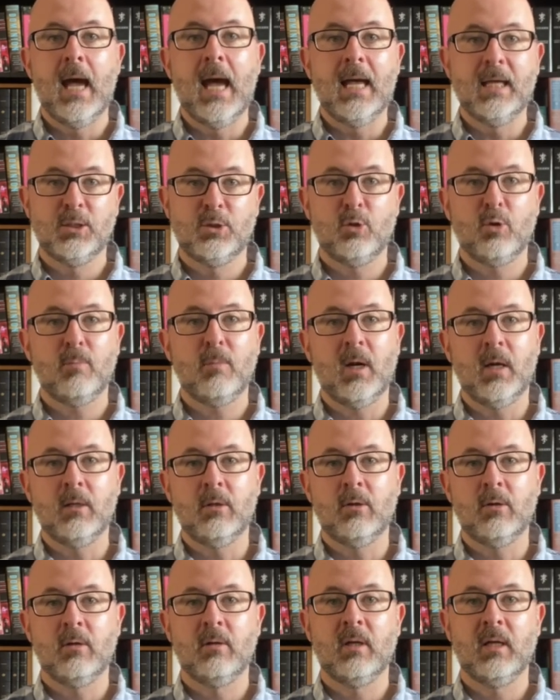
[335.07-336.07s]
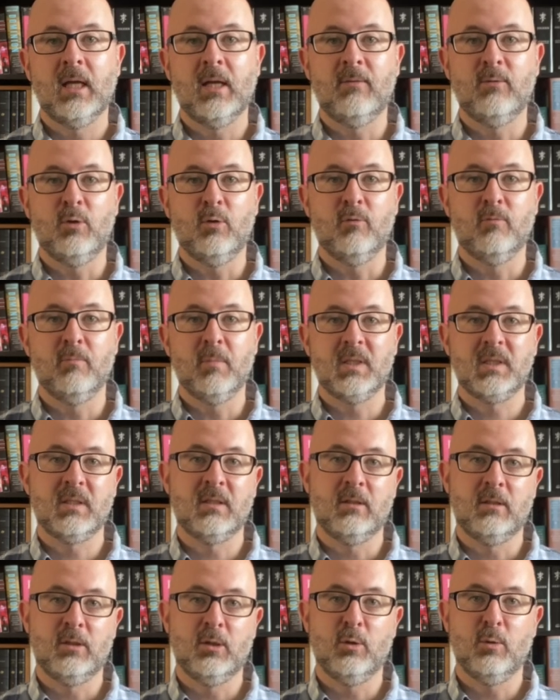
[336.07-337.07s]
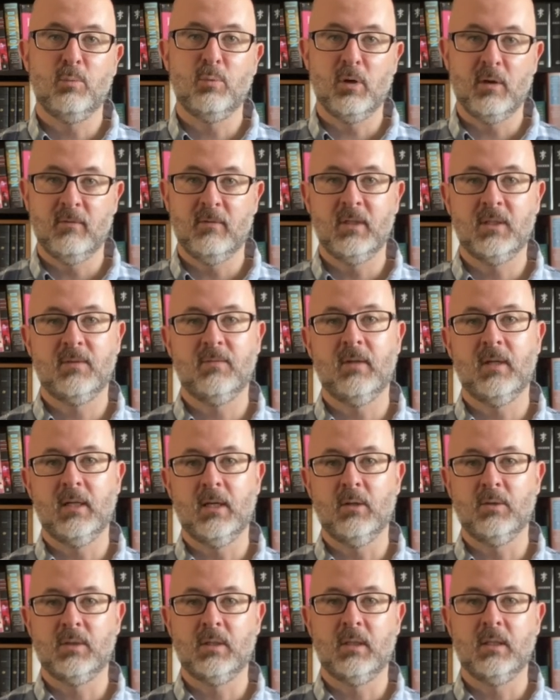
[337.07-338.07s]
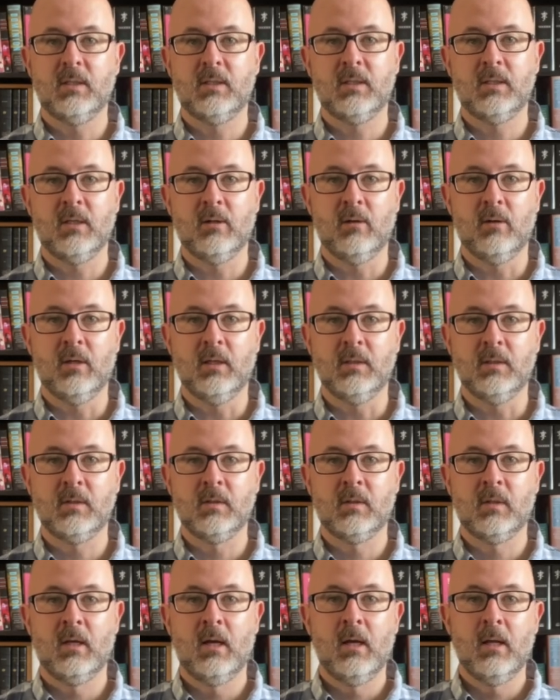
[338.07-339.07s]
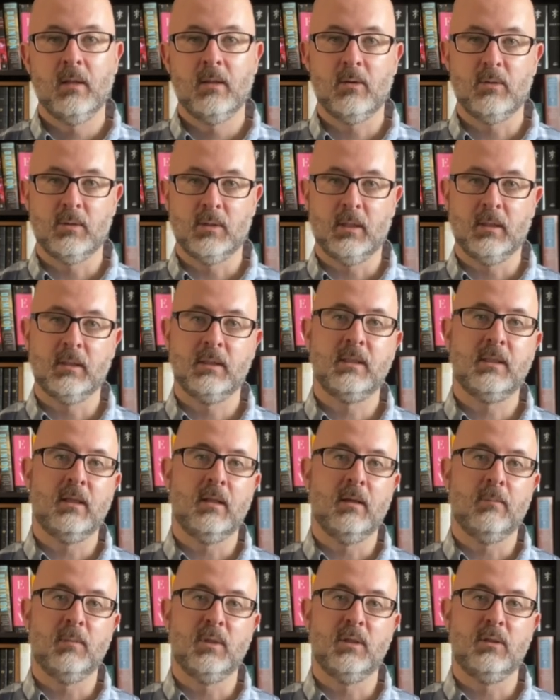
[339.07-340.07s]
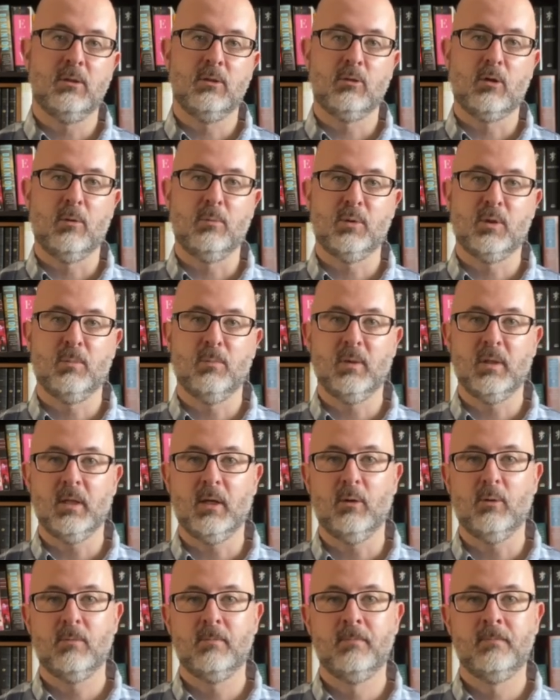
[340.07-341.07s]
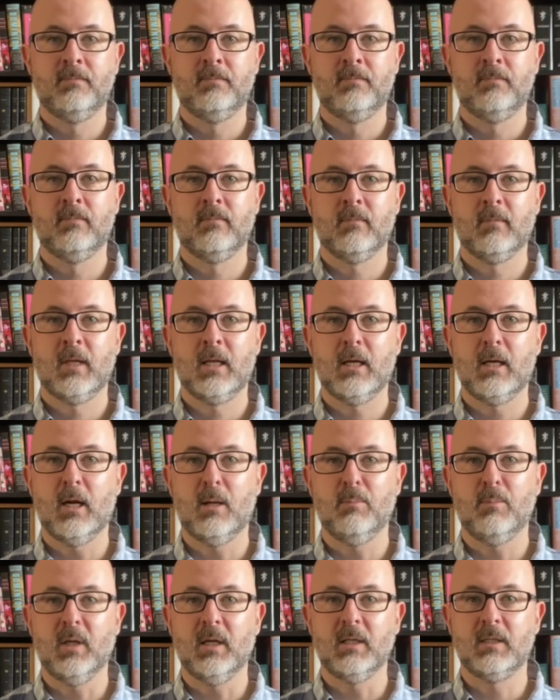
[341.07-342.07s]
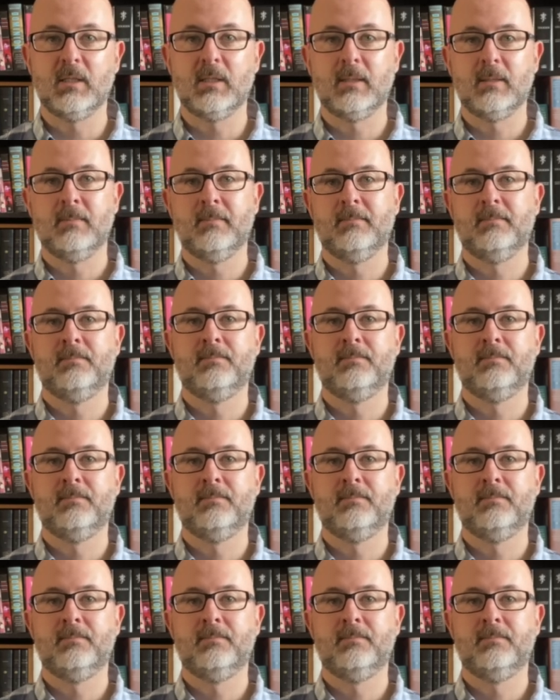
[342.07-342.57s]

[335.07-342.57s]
As a reminder, if you've missed the 2 previous videos in this series, there's links to them in the description below. God bless.